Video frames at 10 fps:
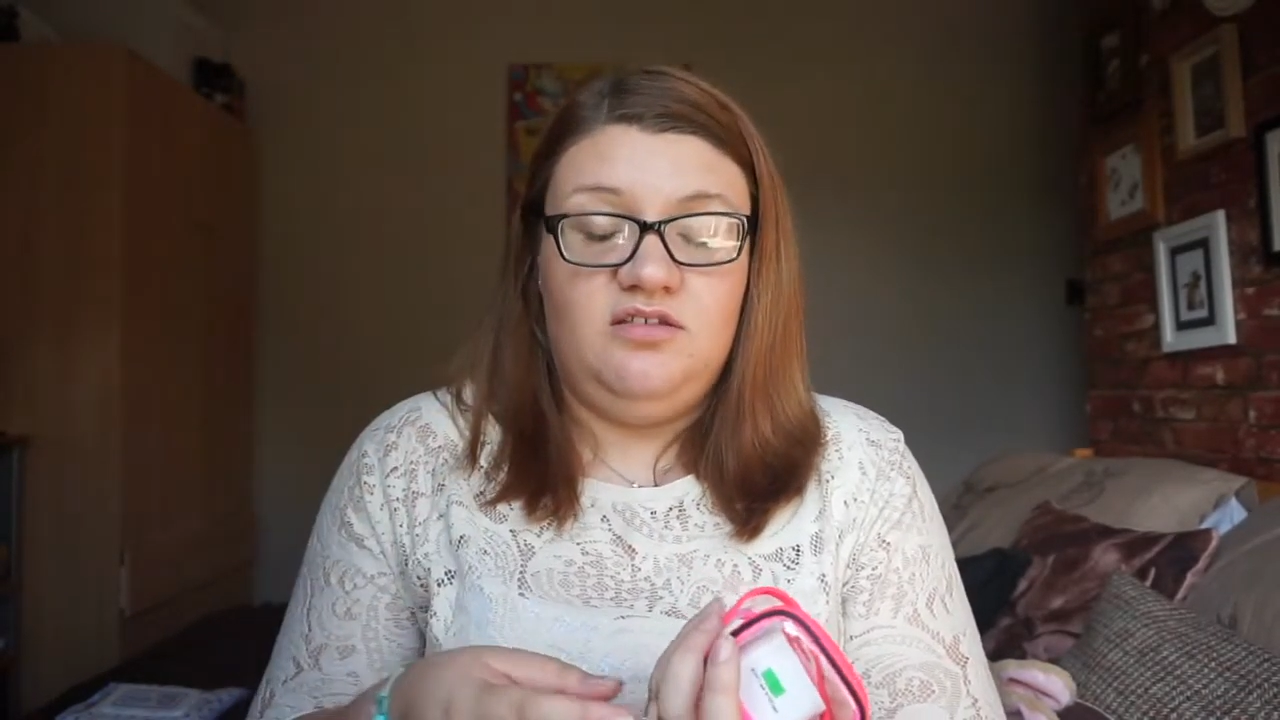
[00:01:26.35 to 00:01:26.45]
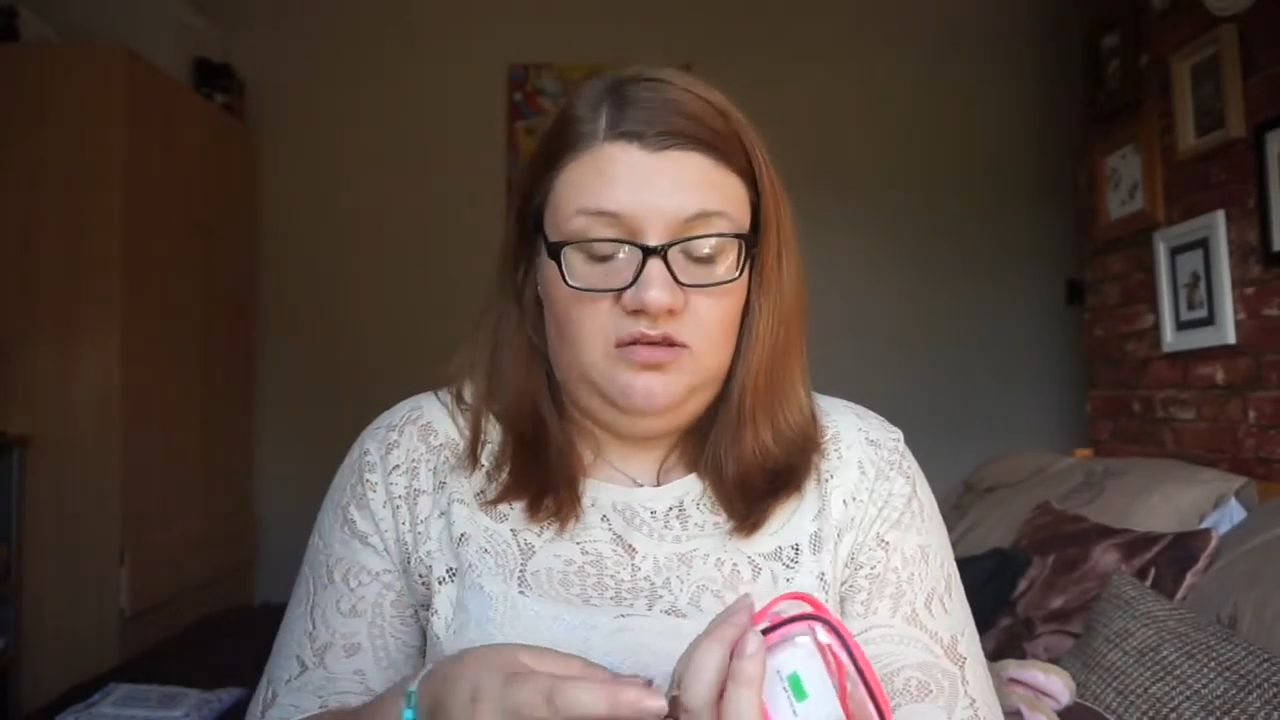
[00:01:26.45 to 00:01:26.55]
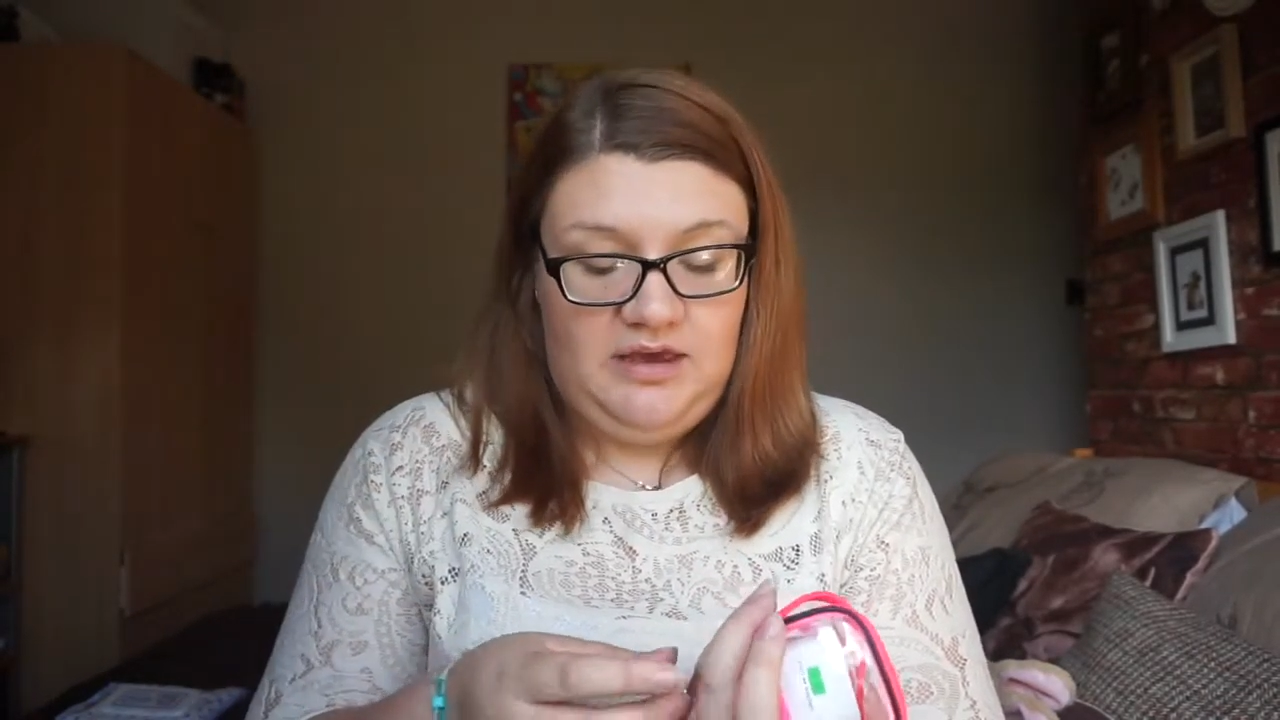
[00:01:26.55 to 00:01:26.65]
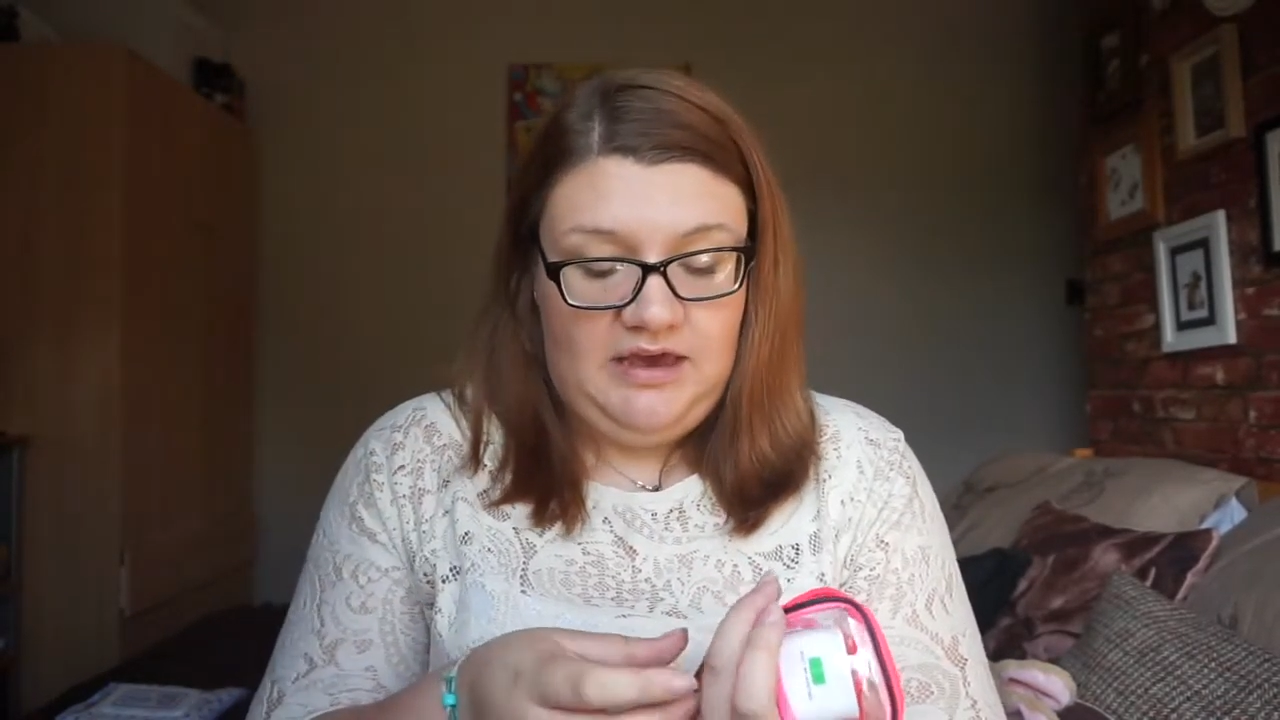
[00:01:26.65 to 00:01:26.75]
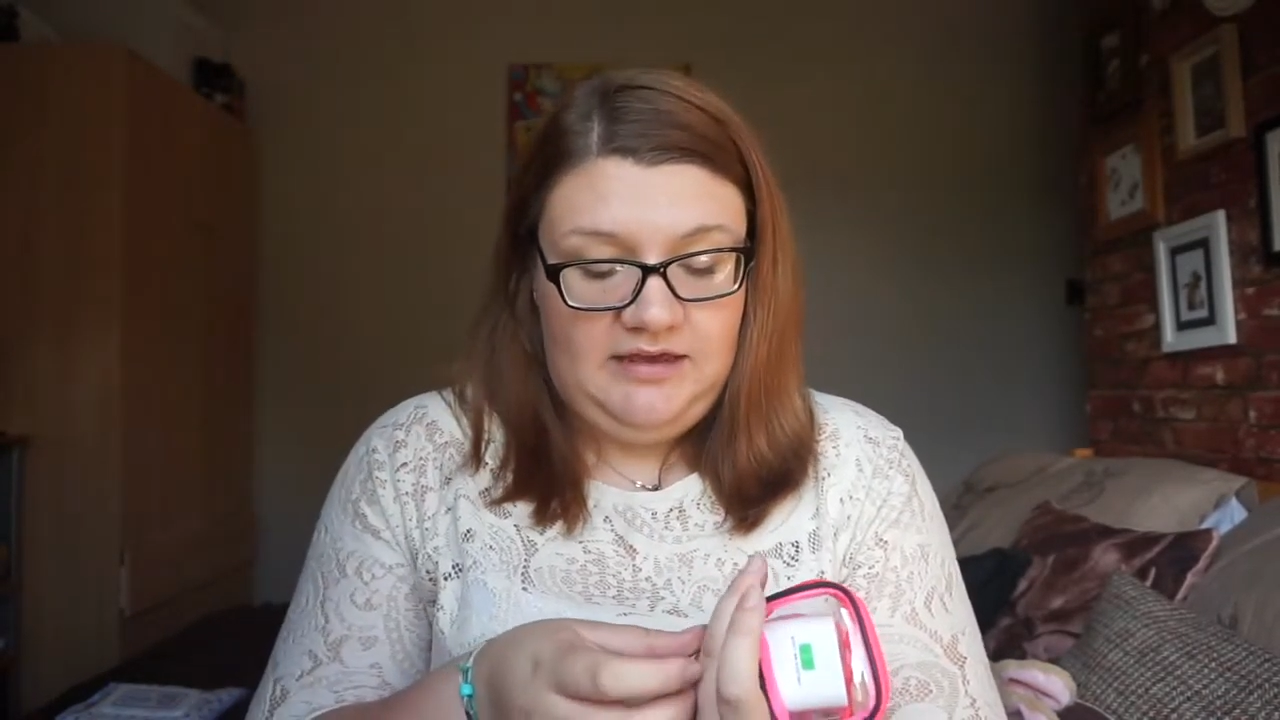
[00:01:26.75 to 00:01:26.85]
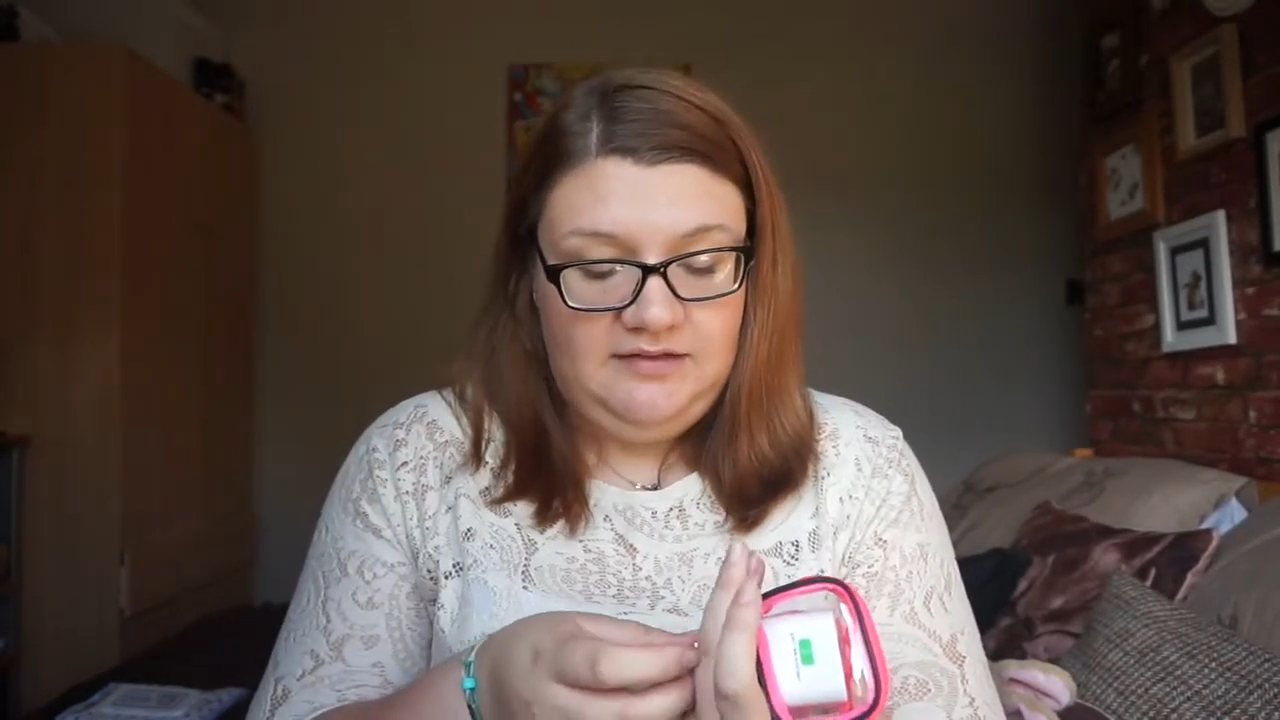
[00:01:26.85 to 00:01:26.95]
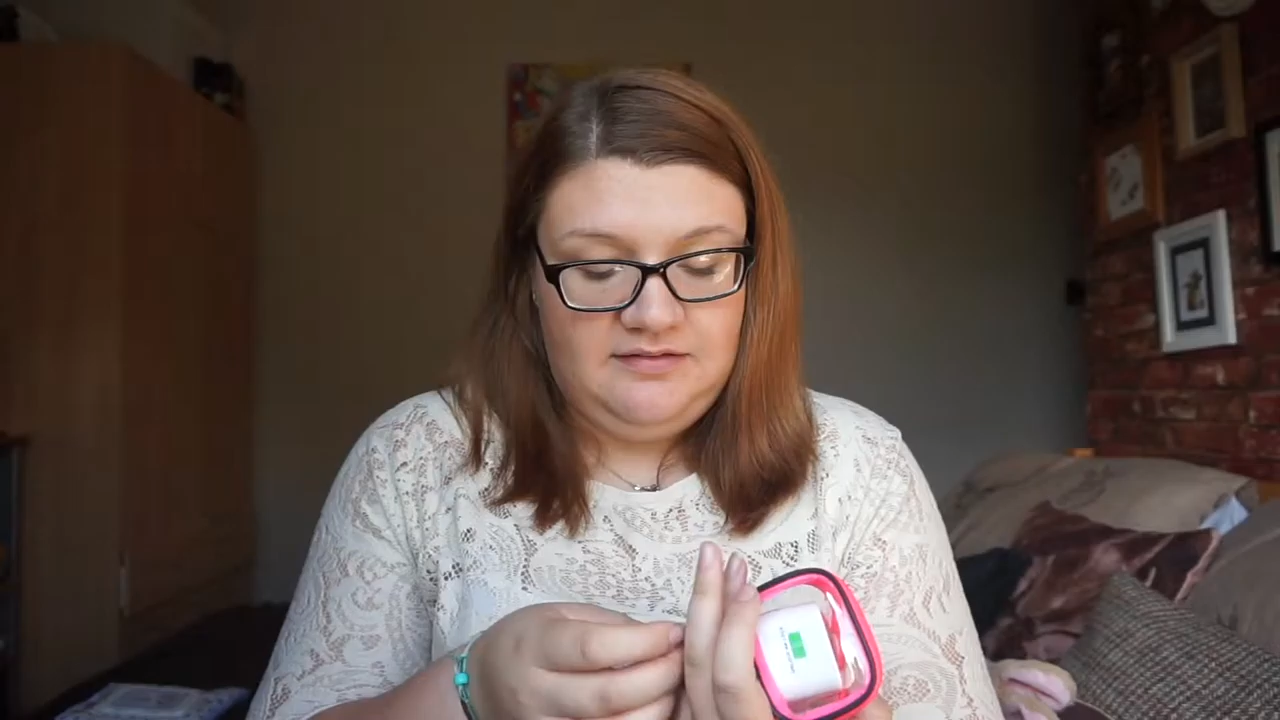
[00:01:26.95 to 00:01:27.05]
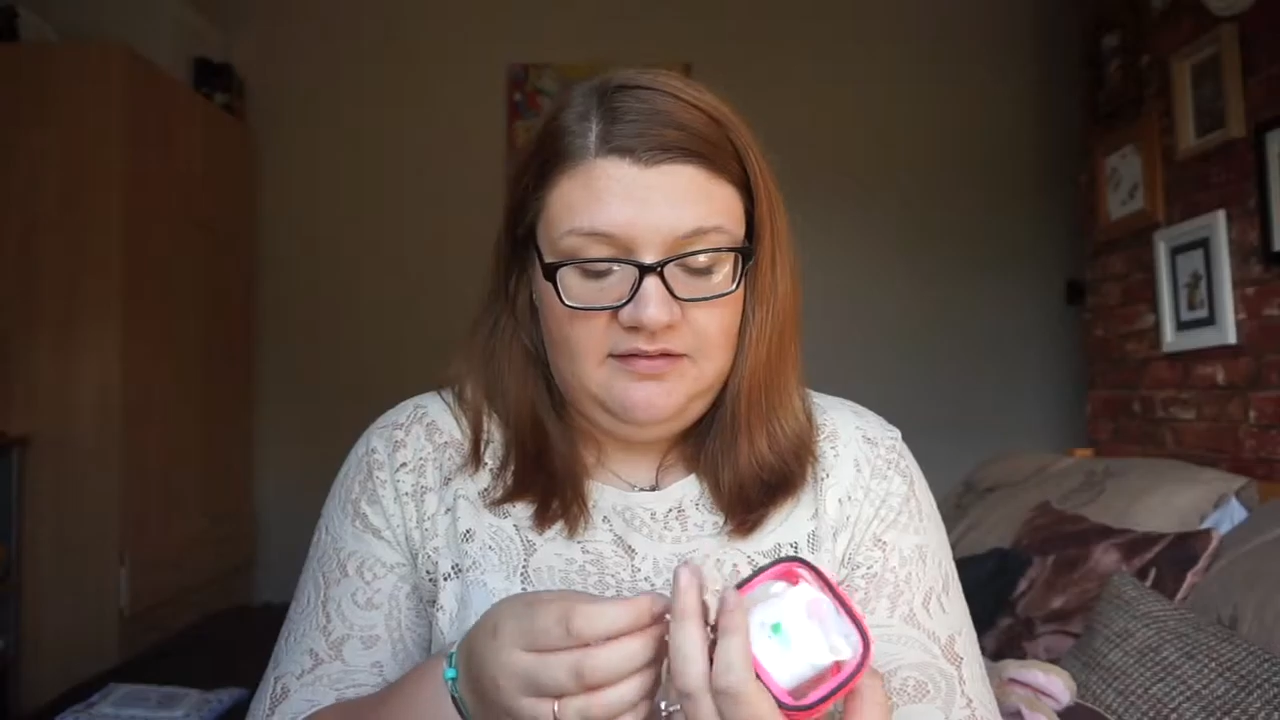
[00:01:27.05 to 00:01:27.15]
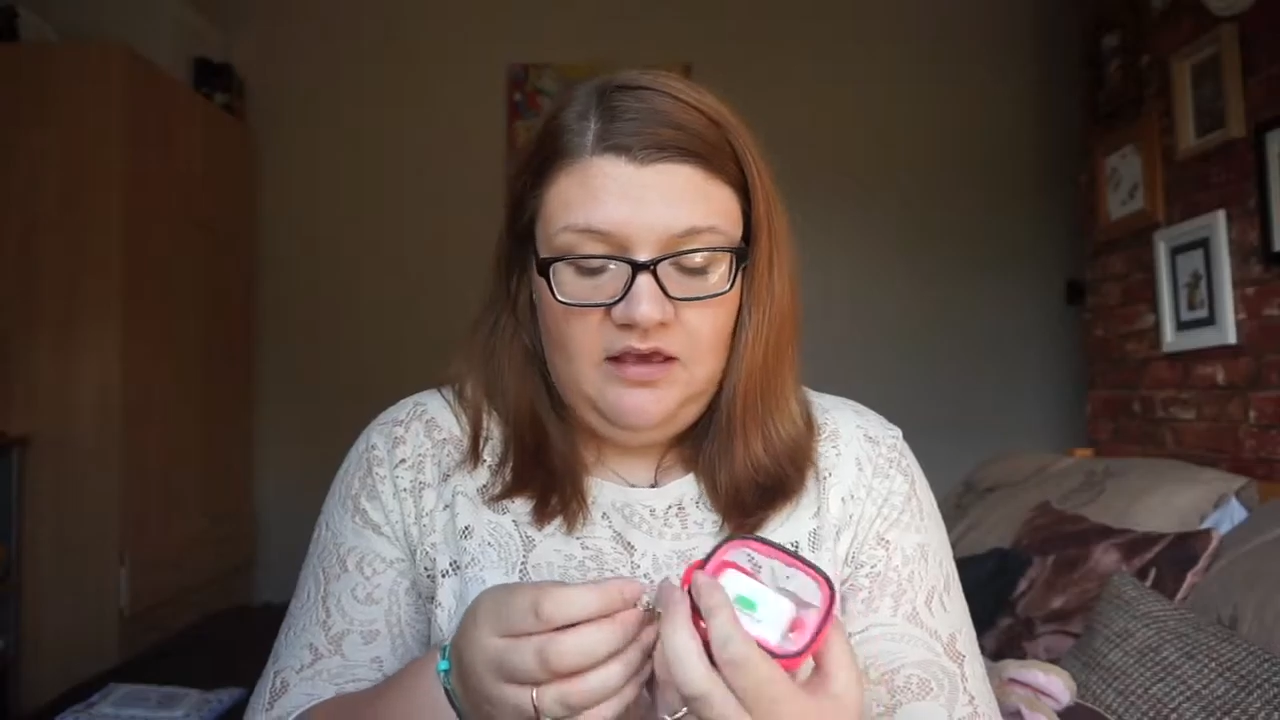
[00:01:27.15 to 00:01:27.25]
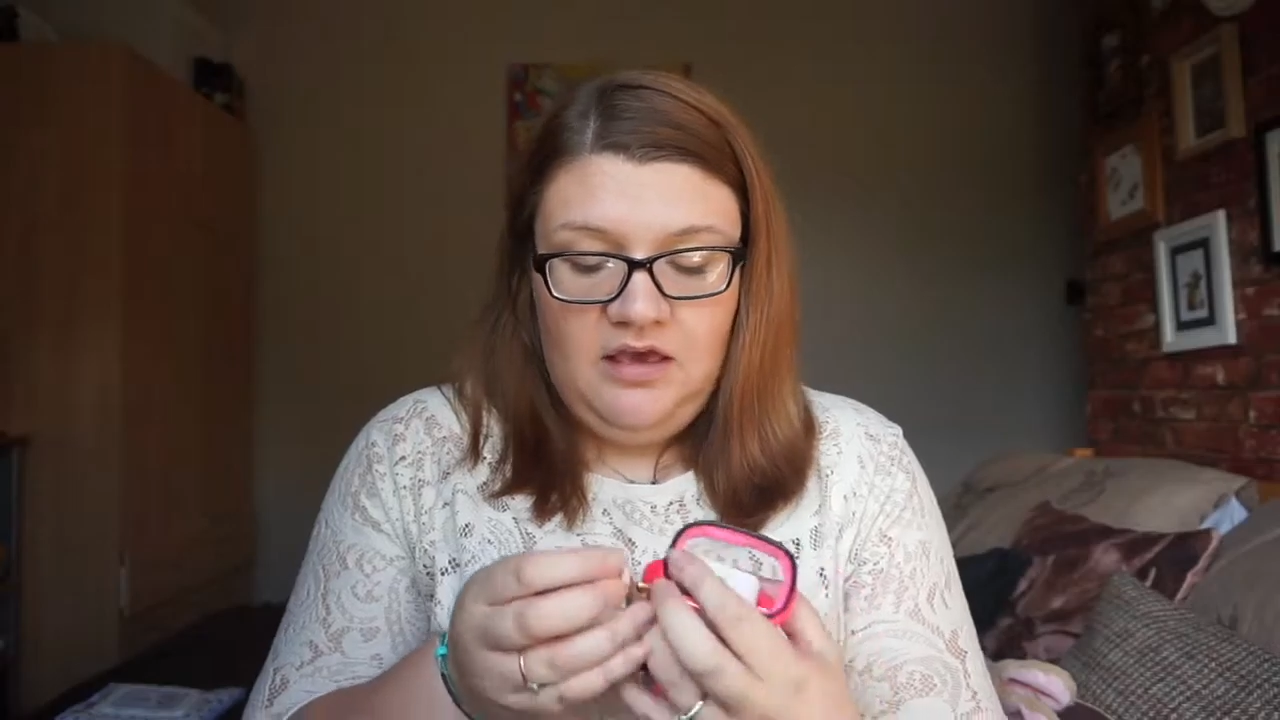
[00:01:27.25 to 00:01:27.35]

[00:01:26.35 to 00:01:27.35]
suitcase